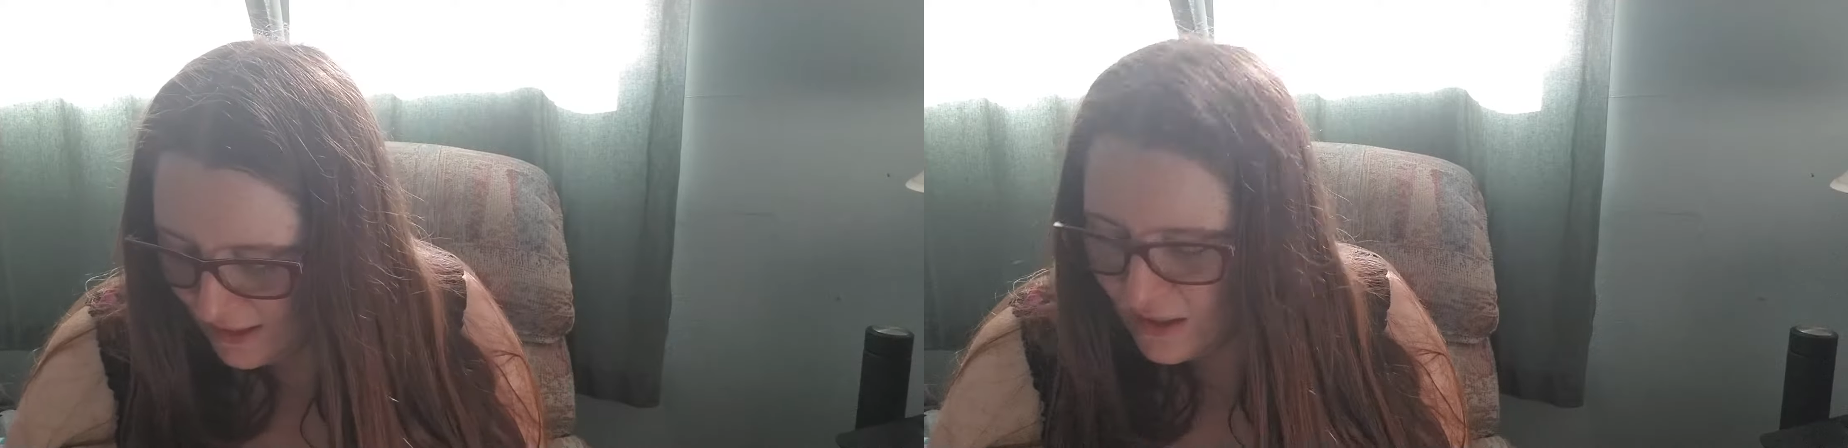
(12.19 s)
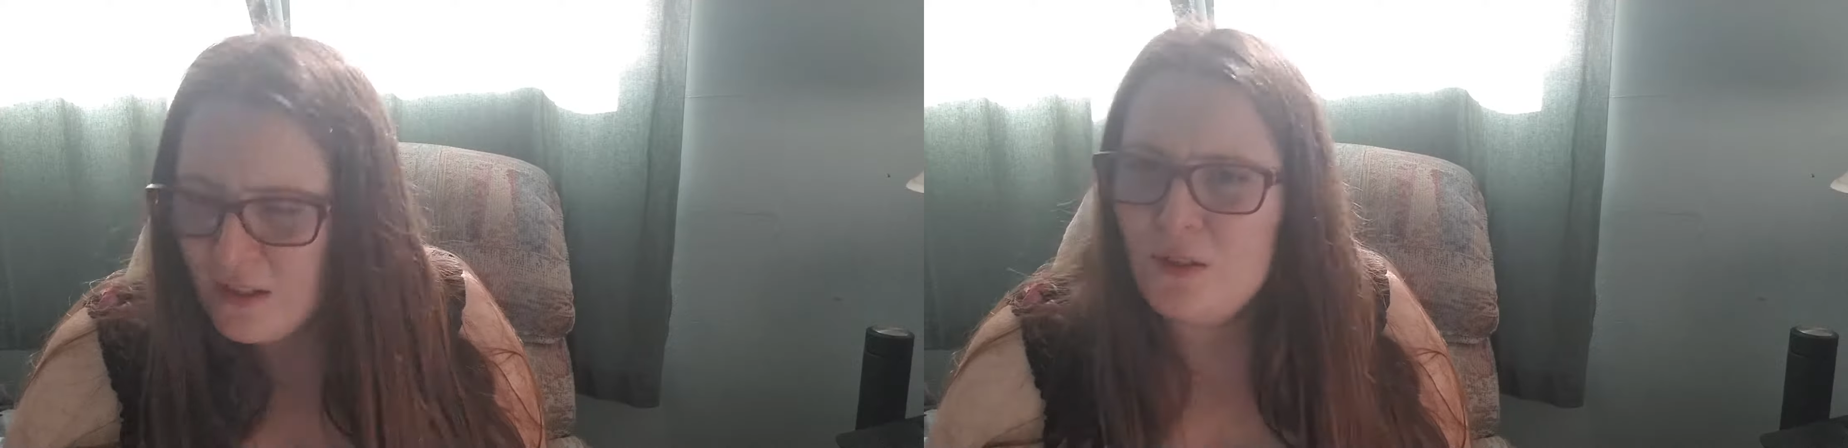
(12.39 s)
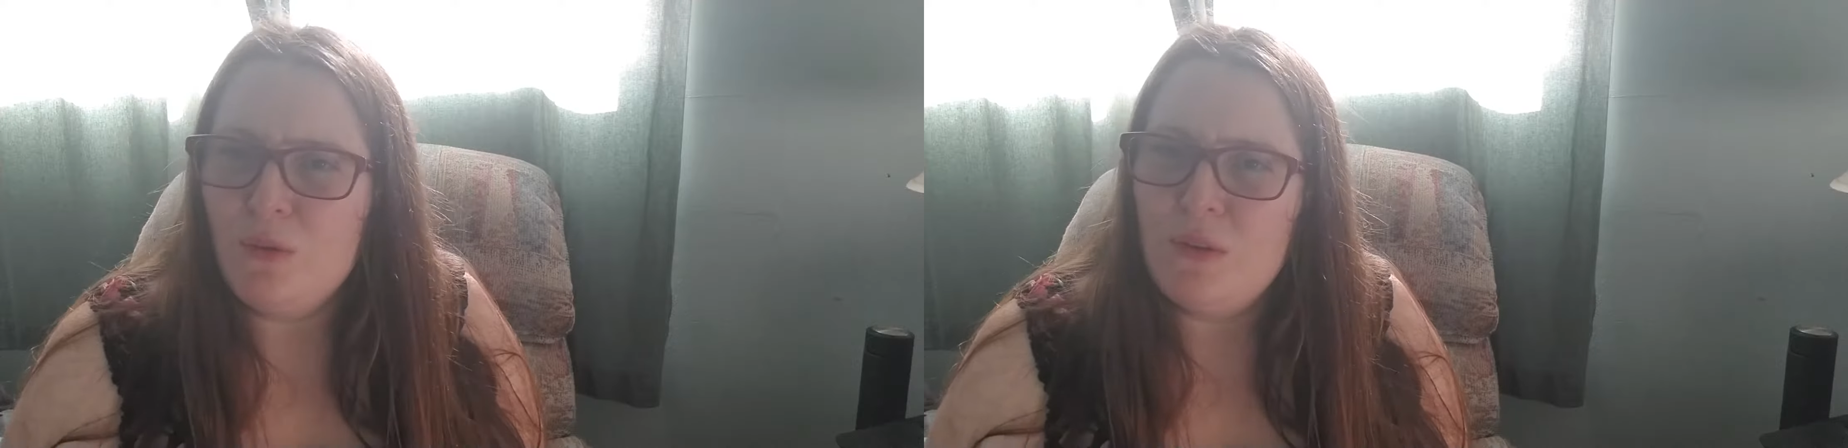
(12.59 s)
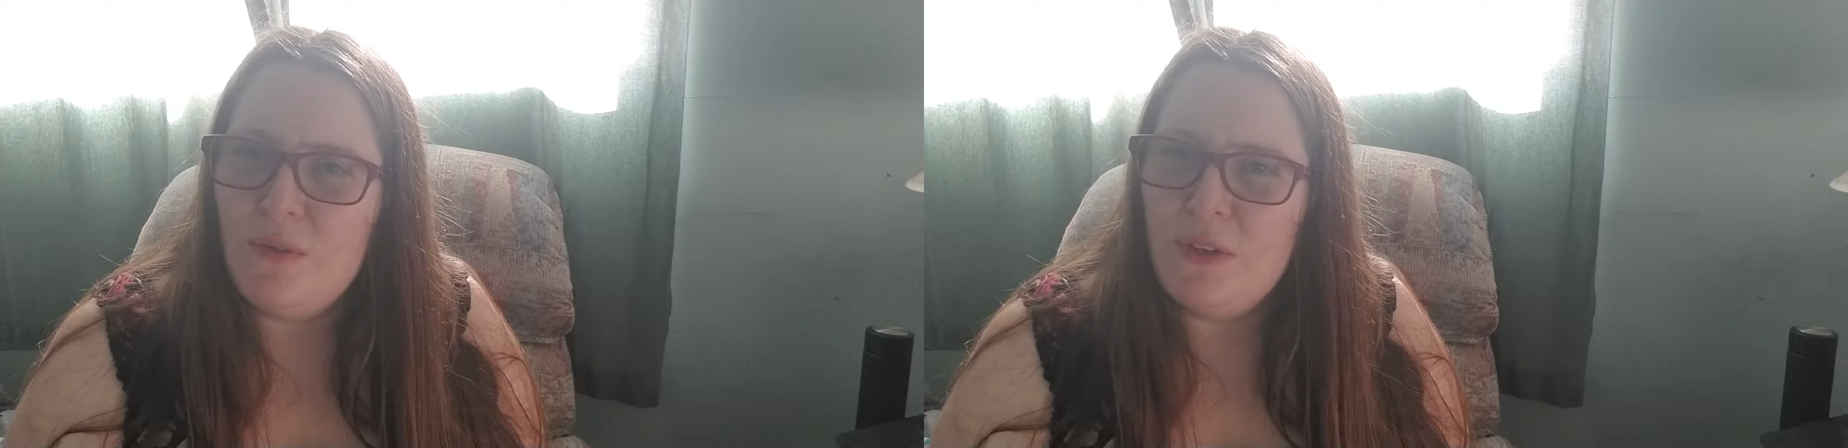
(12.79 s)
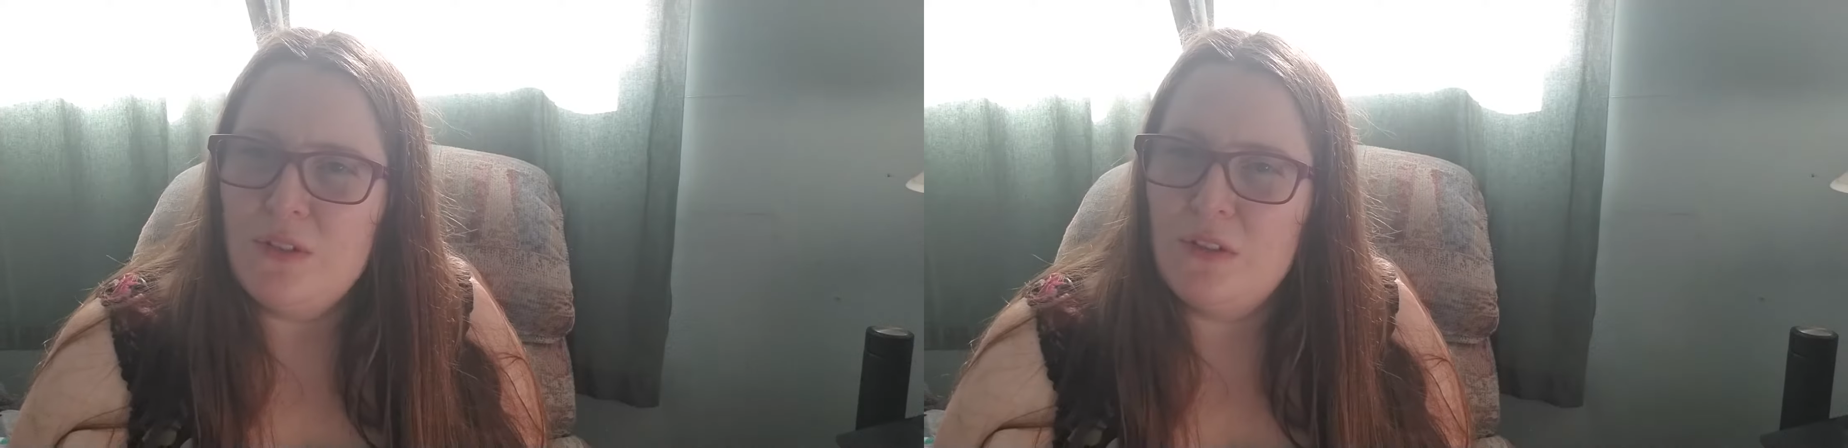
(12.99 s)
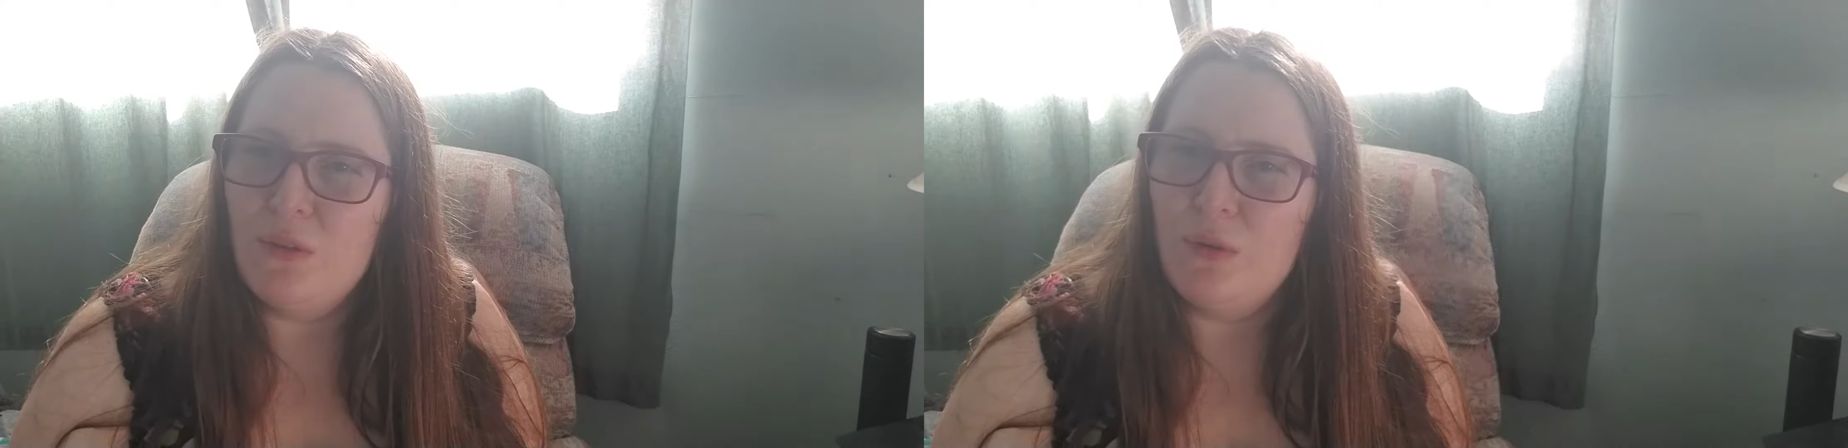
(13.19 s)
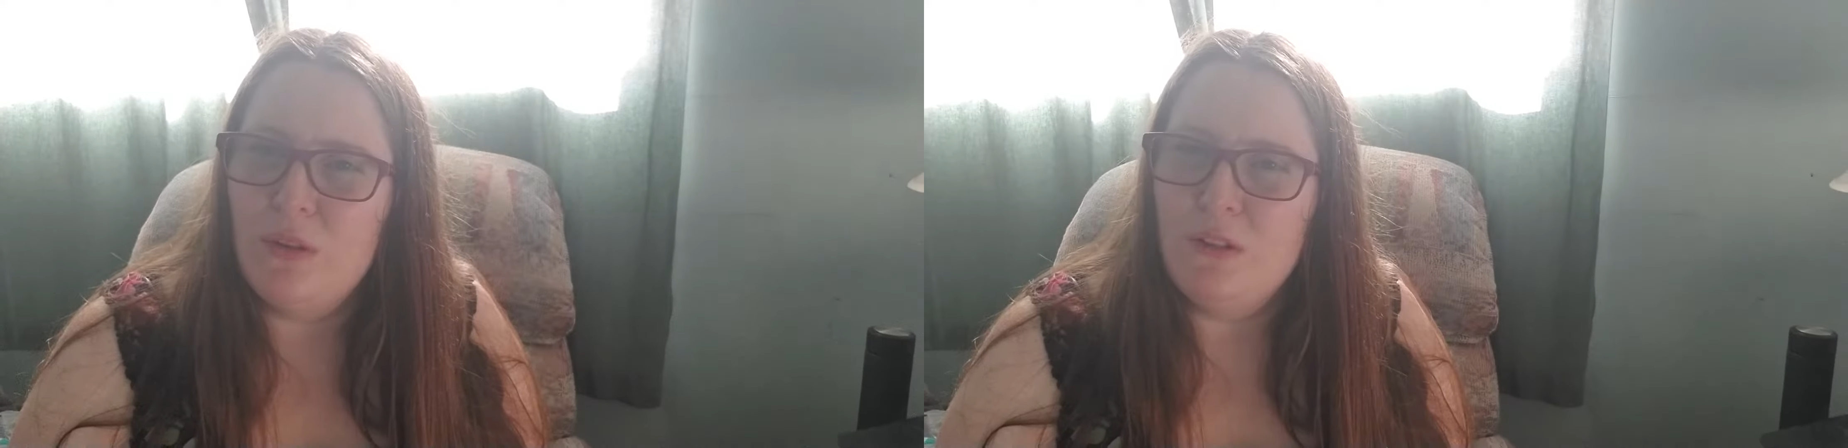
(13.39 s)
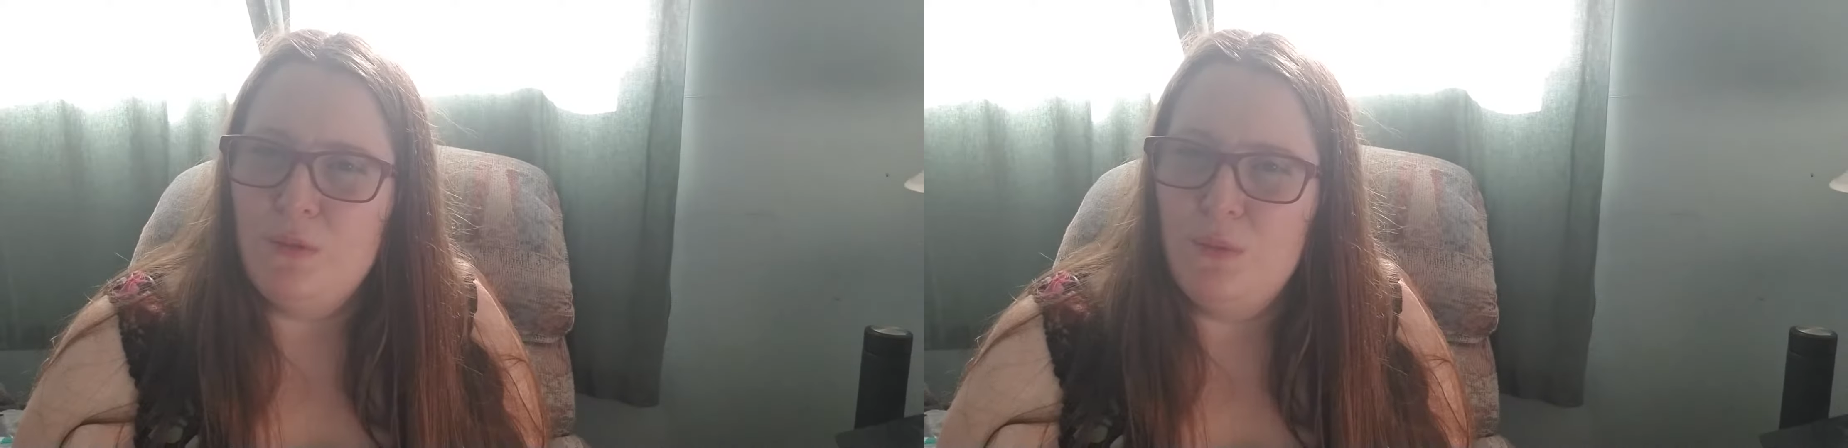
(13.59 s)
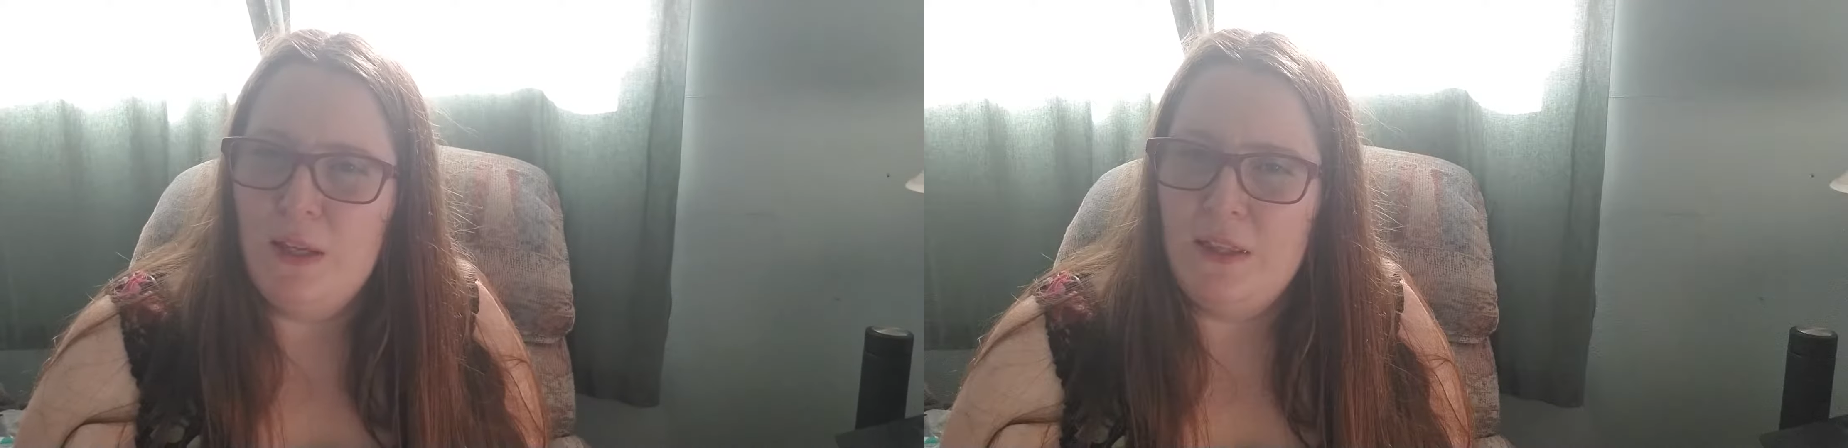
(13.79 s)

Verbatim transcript: It's so difficult to throw these away,